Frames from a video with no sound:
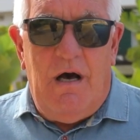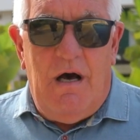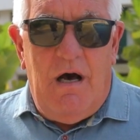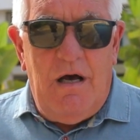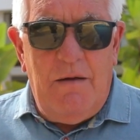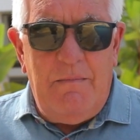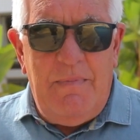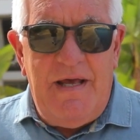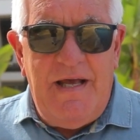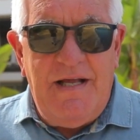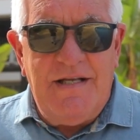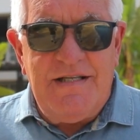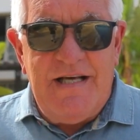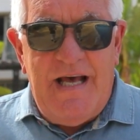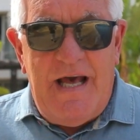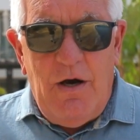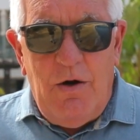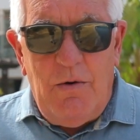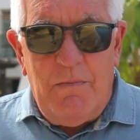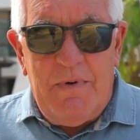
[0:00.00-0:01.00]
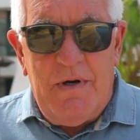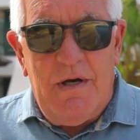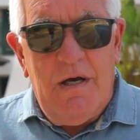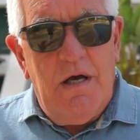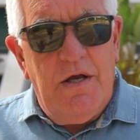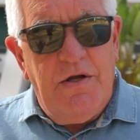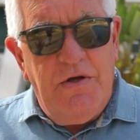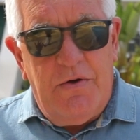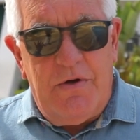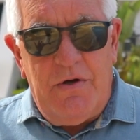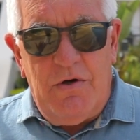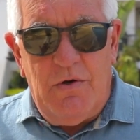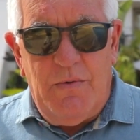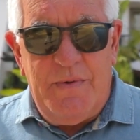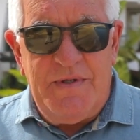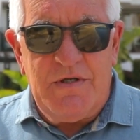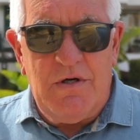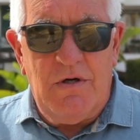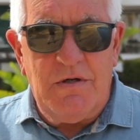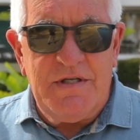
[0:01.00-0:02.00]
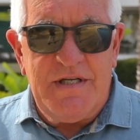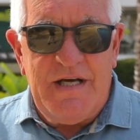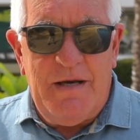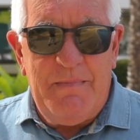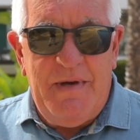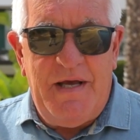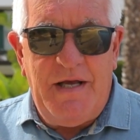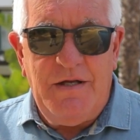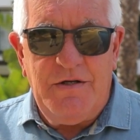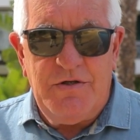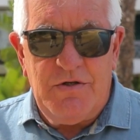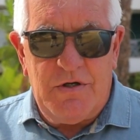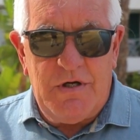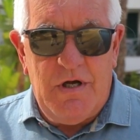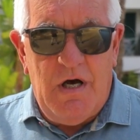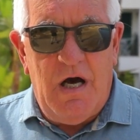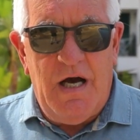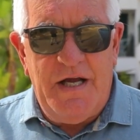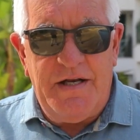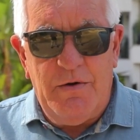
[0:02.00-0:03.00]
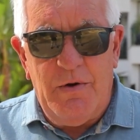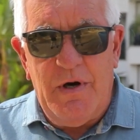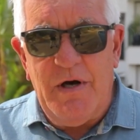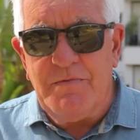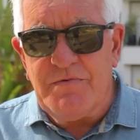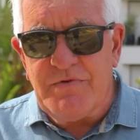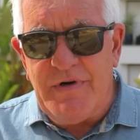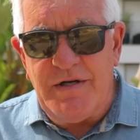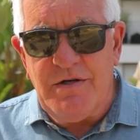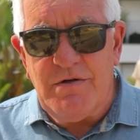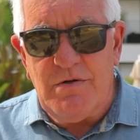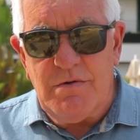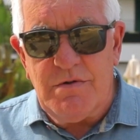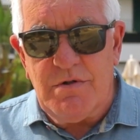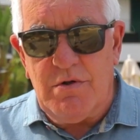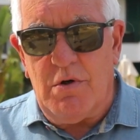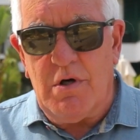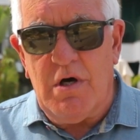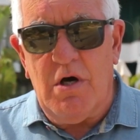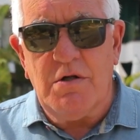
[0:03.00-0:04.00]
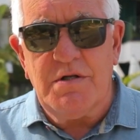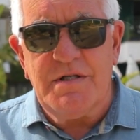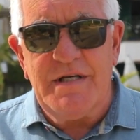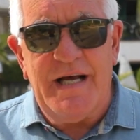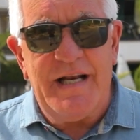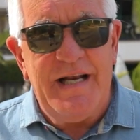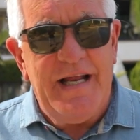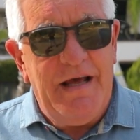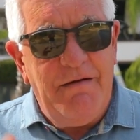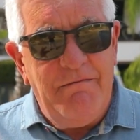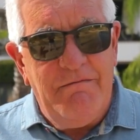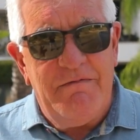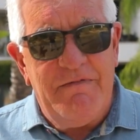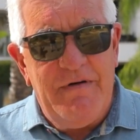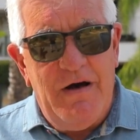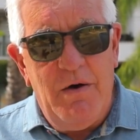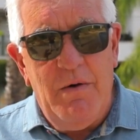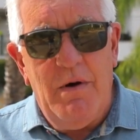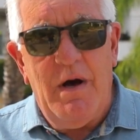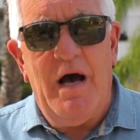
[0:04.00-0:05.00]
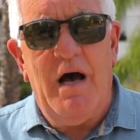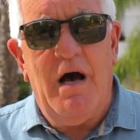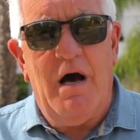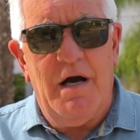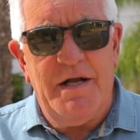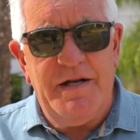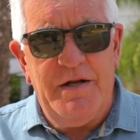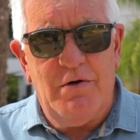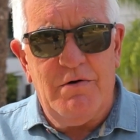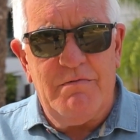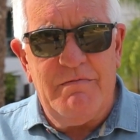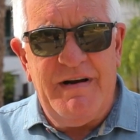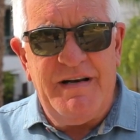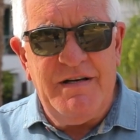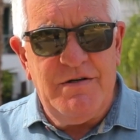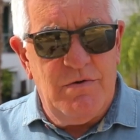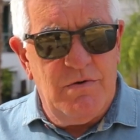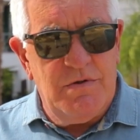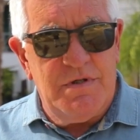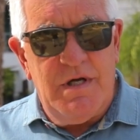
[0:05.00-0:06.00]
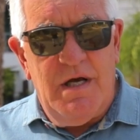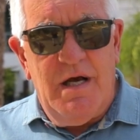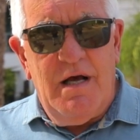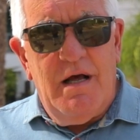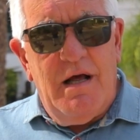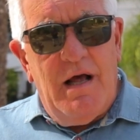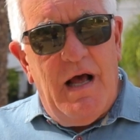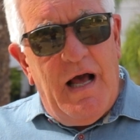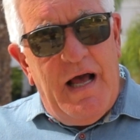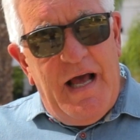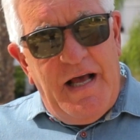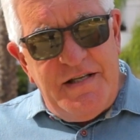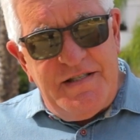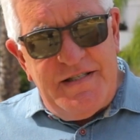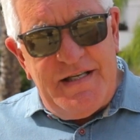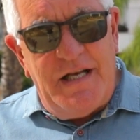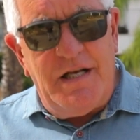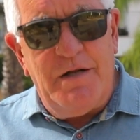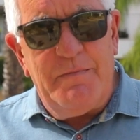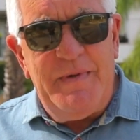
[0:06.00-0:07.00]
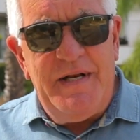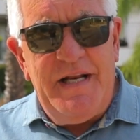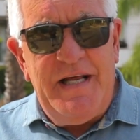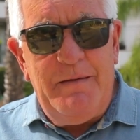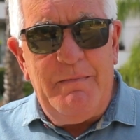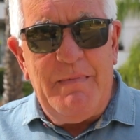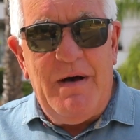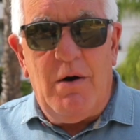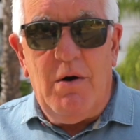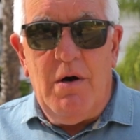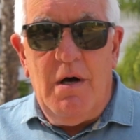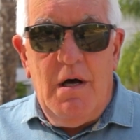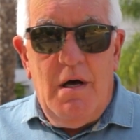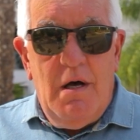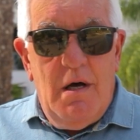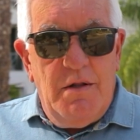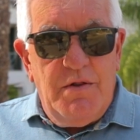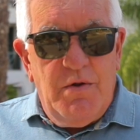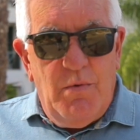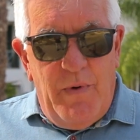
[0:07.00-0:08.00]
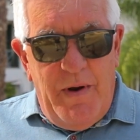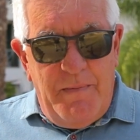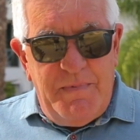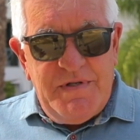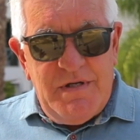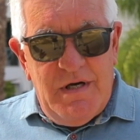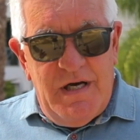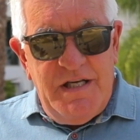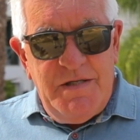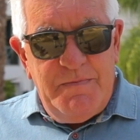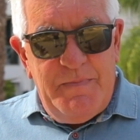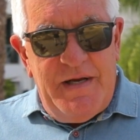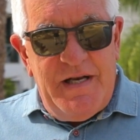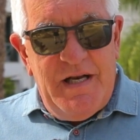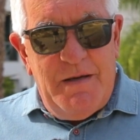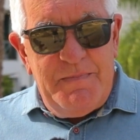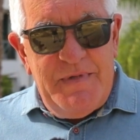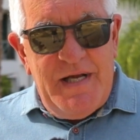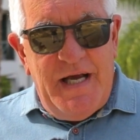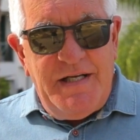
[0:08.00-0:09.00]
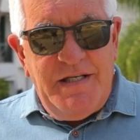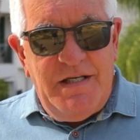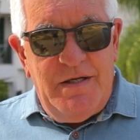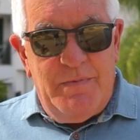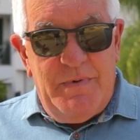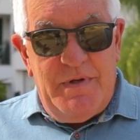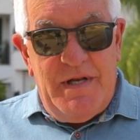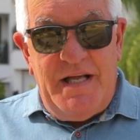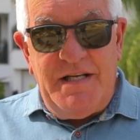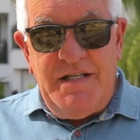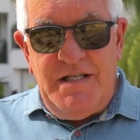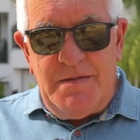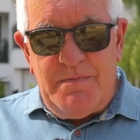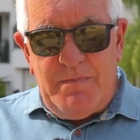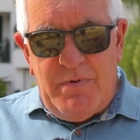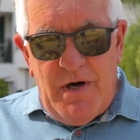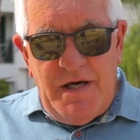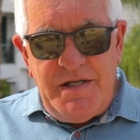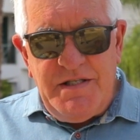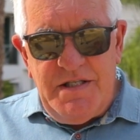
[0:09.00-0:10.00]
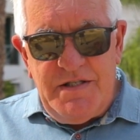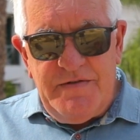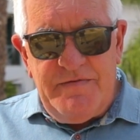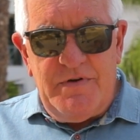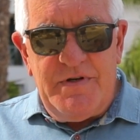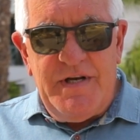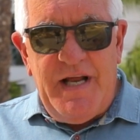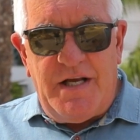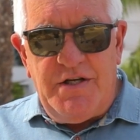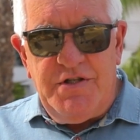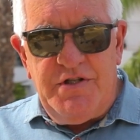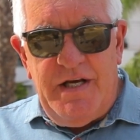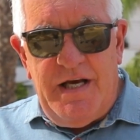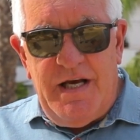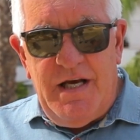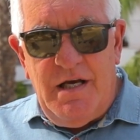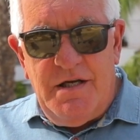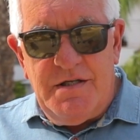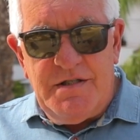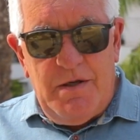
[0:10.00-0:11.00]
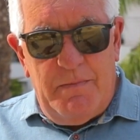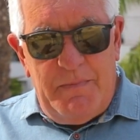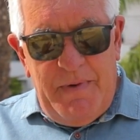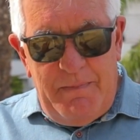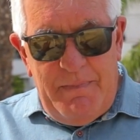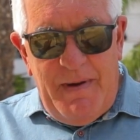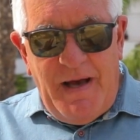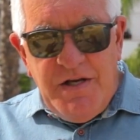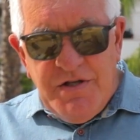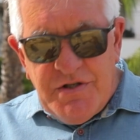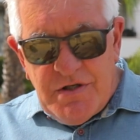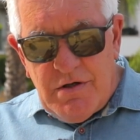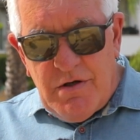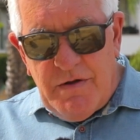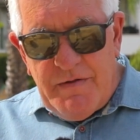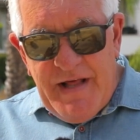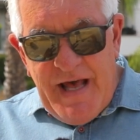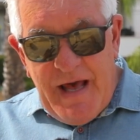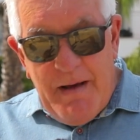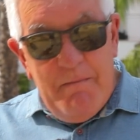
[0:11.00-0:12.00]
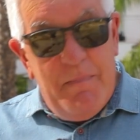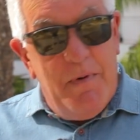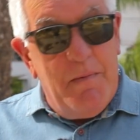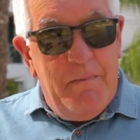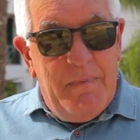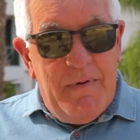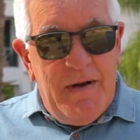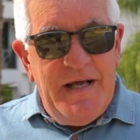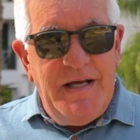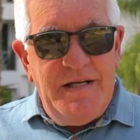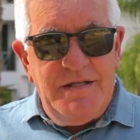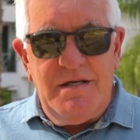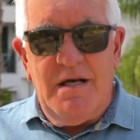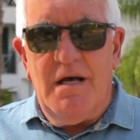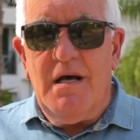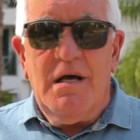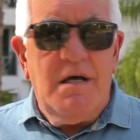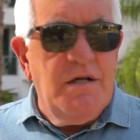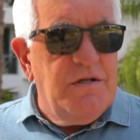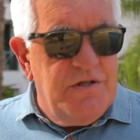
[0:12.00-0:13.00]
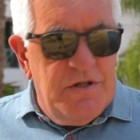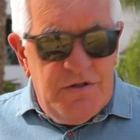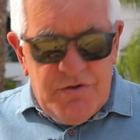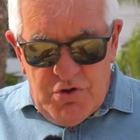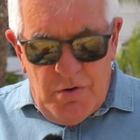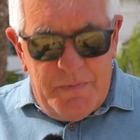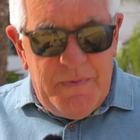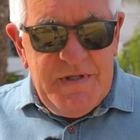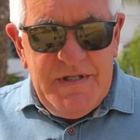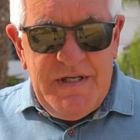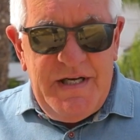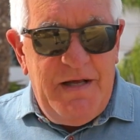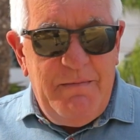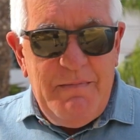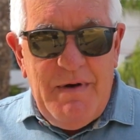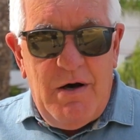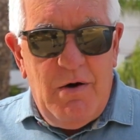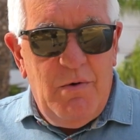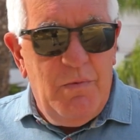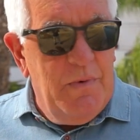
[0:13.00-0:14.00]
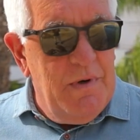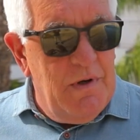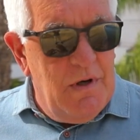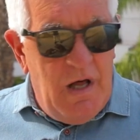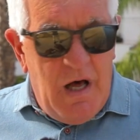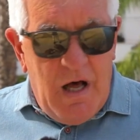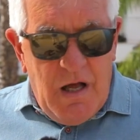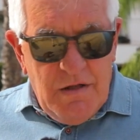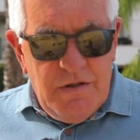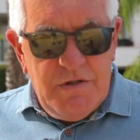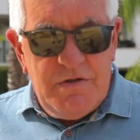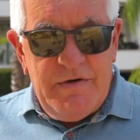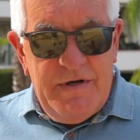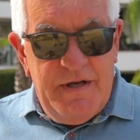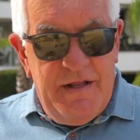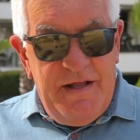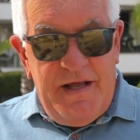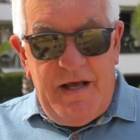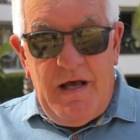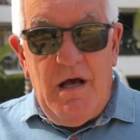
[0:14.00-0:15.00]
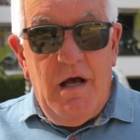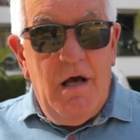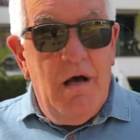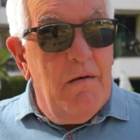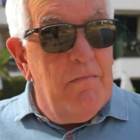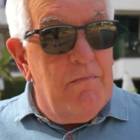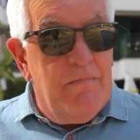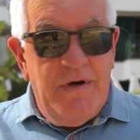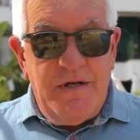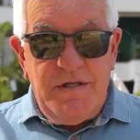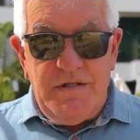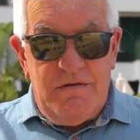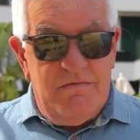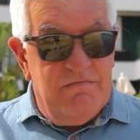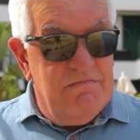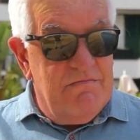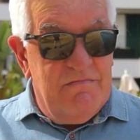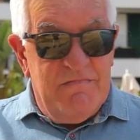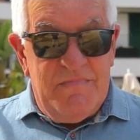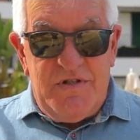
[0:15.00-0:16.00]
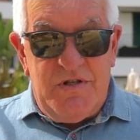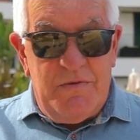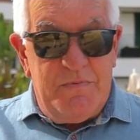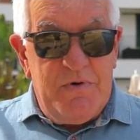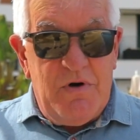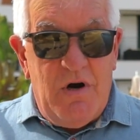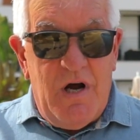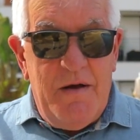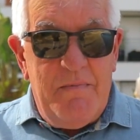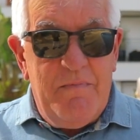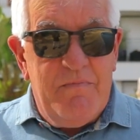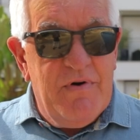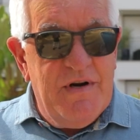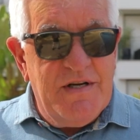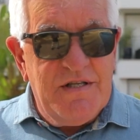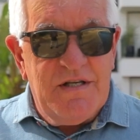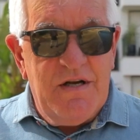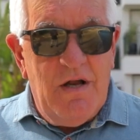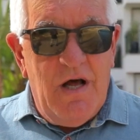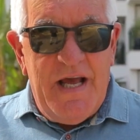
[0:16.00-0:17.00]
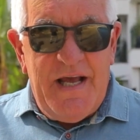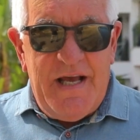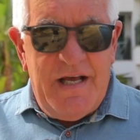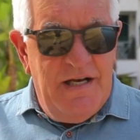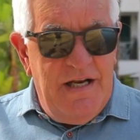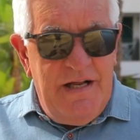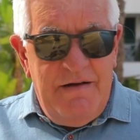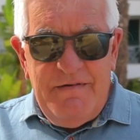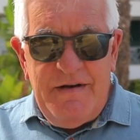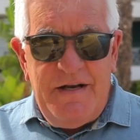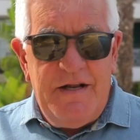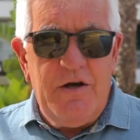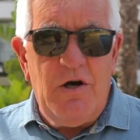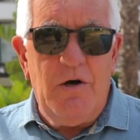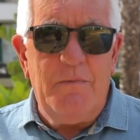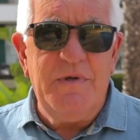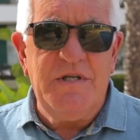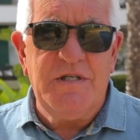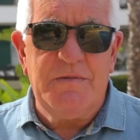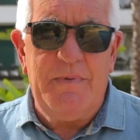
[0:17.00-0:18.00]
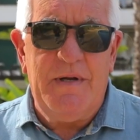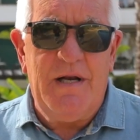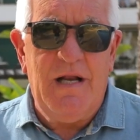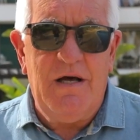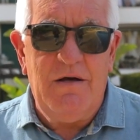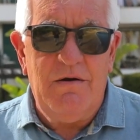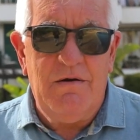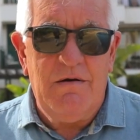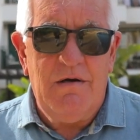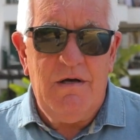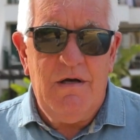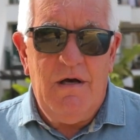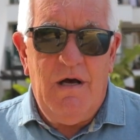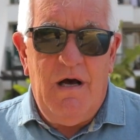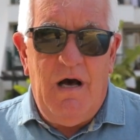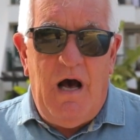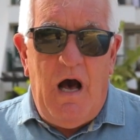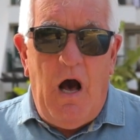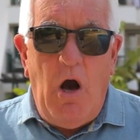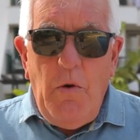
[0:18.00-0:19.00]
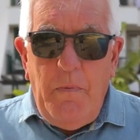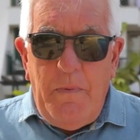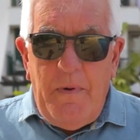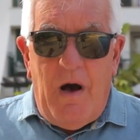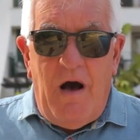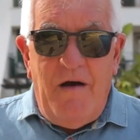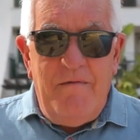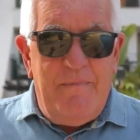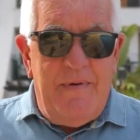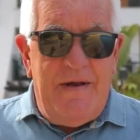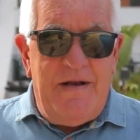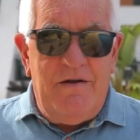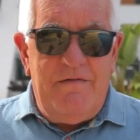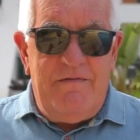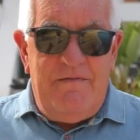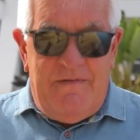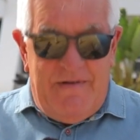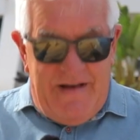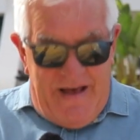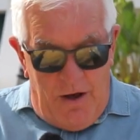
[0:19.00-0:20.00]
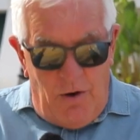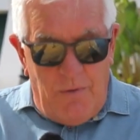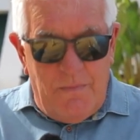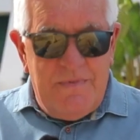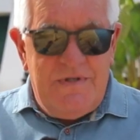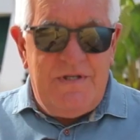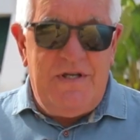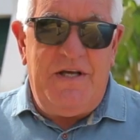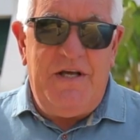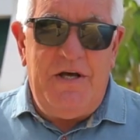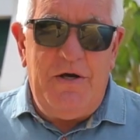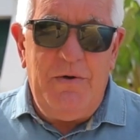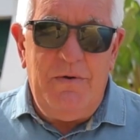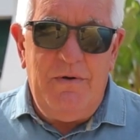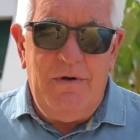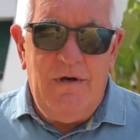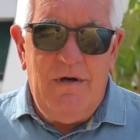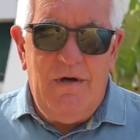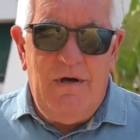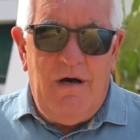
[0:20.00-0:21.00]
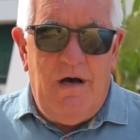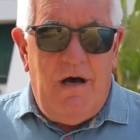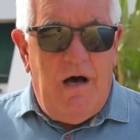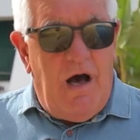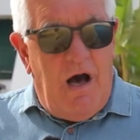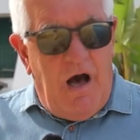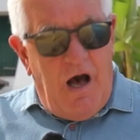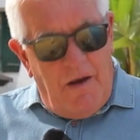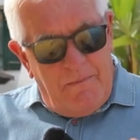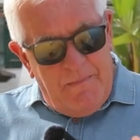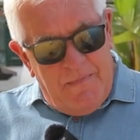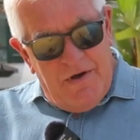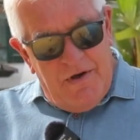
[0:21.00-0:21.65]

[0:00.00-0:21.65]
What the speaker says: I'm here to help. You can always contact me, John at Ideal Homes Rentals, or contact info at Ideal Home Rentals. Send them an email. The website is being updated with the latest prices for next year, so be patient on that, but please just drop us an email and we'll answer anything. Press subscribe, press like, and leave any comments below. Hope I've been of help to you. I'm